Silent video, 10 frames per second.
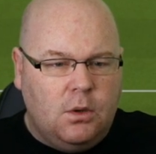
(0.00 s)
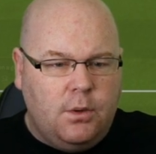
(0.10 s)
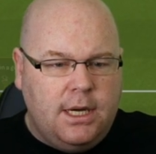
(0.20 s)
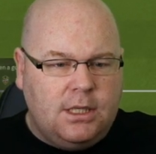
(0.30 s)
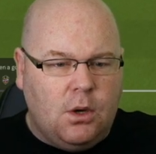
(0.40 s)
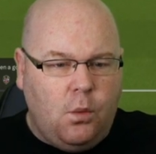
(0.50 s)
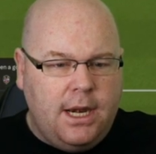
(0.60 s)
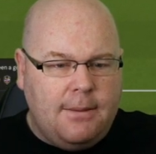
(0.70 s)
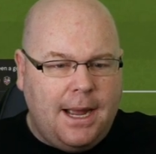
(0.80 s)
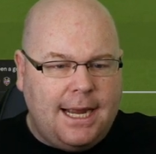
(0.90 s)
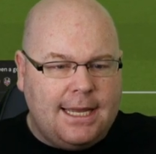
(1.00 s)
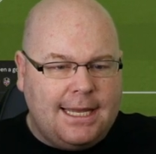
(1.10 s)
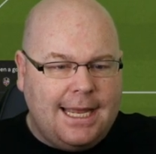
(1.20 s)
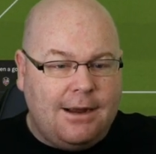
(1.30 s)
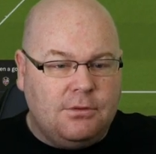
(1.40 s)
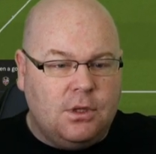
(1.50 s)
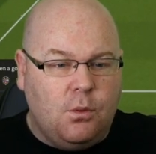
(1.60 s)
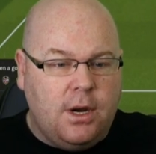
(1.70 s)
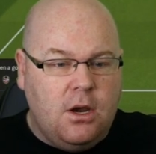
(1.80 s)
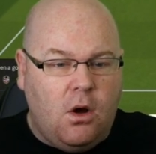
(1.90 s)
We need to win it back in counter.
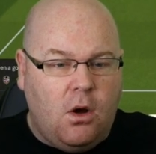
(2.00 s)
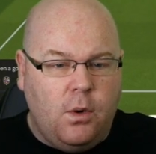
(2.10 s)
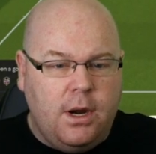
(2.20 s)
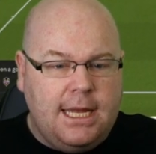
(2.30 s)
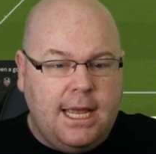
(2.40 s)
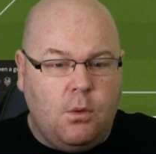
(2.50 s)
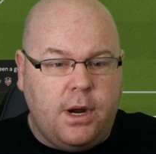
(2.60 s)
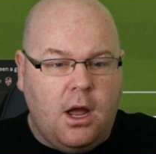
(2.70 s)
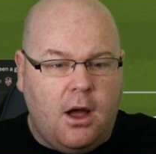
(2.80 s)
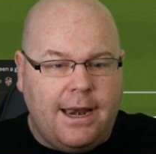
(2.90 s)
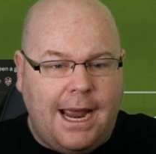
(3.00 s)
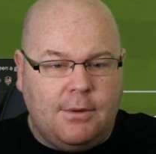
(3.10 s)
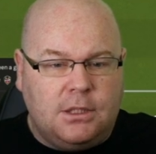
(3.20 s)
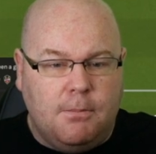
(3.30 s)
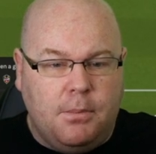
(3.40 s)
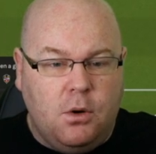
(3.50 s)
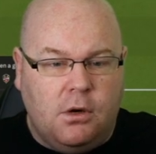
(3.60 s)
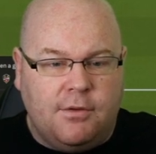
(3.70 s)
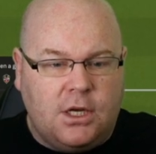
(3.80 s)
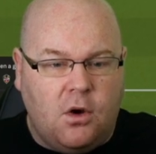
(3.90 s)
We're not winning it. We are. Now it's
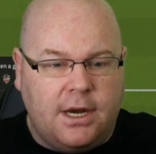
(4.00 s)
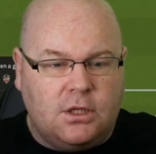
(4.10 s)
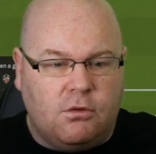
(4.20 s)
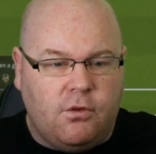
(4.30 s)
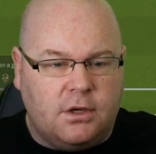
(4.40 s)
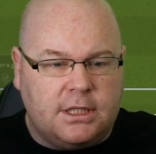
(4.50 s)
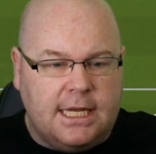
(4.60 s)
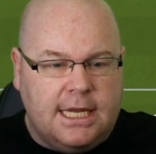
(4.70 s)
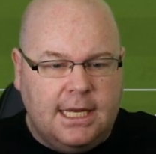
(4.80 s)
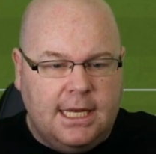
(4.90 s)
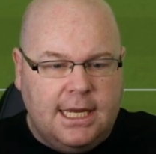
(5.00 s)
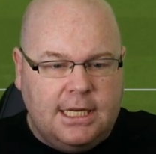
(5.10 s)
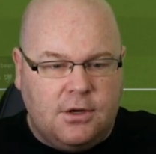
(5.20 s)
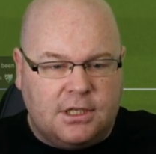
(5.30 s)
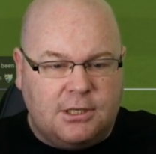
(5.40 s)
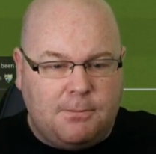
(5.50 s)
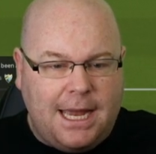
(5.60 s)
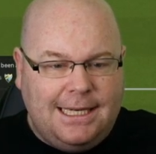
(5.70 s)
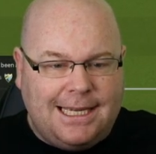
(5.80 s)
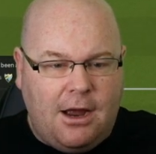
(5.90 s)
Mboula. He's got it to Rossi. He's got
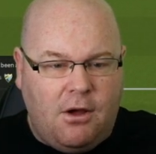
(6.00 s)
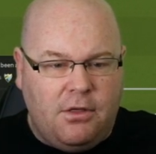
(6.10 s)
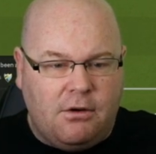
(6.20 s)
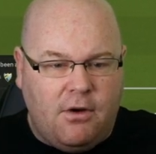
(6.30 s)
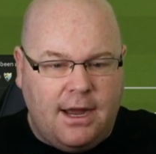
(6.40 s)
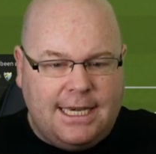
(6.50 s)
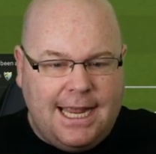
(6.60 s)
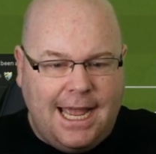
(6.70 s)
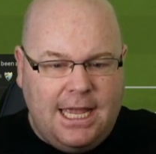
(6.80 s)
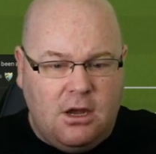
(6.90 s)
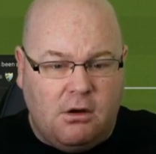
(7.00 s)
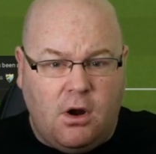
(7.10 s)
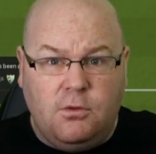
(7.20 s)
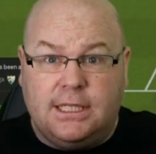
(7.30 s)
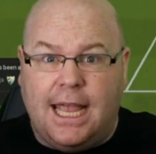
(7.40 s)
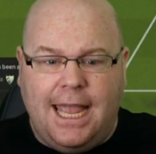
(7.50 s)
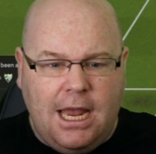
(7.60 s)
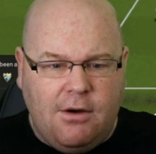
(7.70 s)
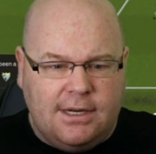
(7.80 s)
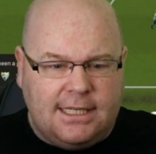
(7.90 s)
space out on the right. Diego Rosa.
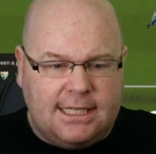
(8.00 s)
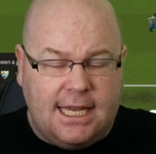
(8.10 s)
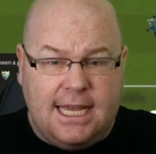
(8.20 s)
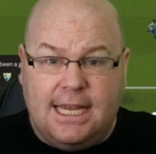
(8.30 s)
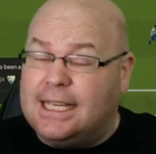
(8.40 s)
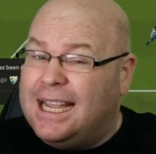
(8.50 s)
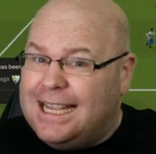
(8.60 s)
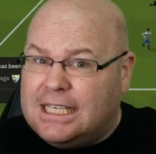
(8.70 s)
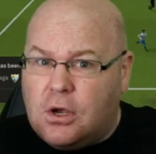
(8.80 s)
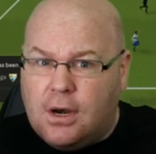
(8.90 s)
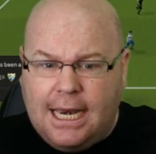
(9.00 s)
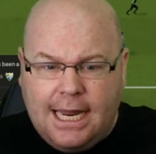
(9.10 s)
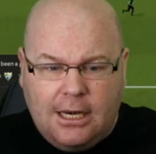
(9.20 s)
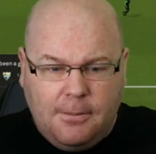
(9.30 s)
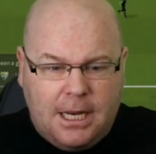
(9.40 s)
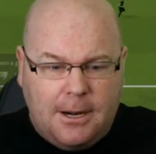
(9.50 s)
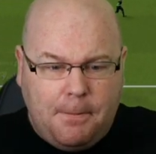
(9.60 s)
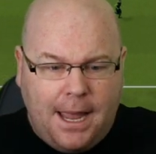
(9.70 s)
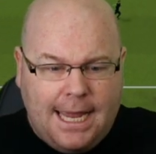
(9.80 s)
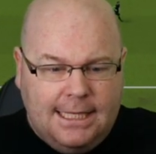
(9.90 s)
Here is Azeez. He's got a little bit of
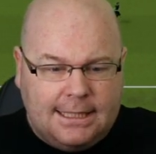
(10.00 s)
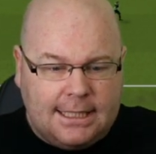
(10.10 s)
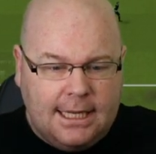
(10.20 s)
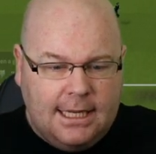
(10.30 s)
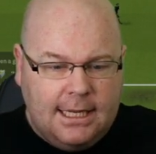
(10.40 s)
pace.